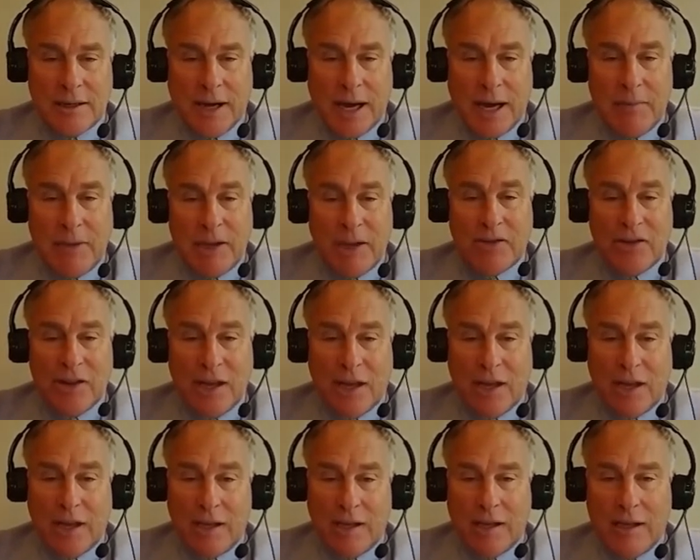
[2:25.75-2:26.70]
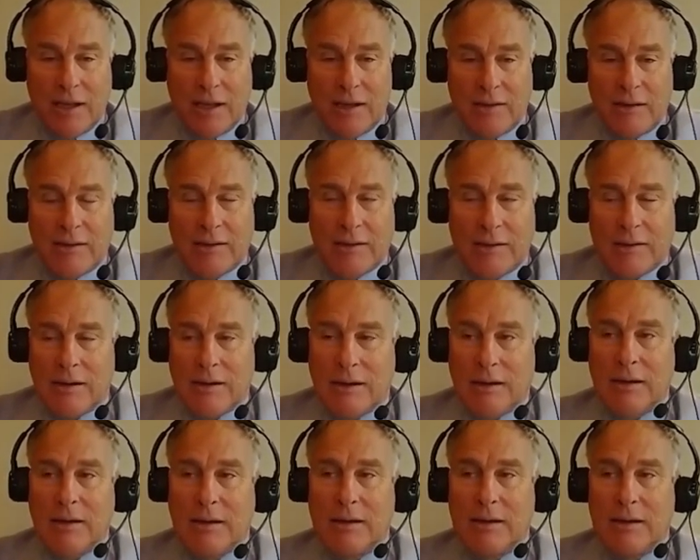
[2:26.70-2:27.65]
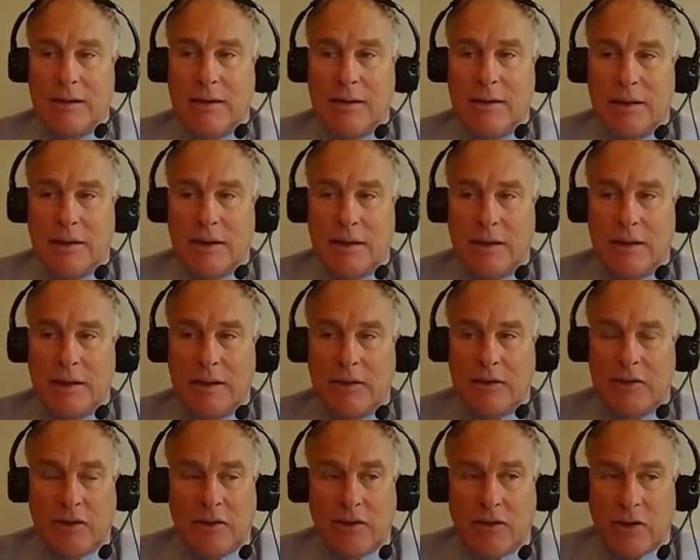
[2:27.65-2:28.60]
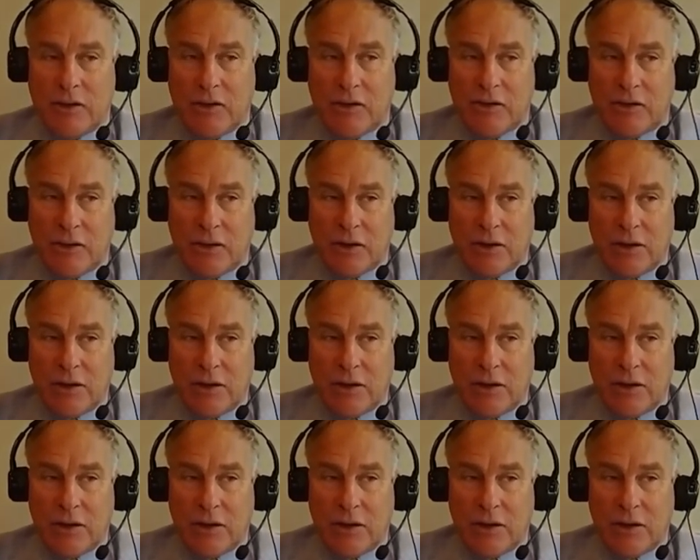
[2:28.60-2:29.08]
I must say it suggests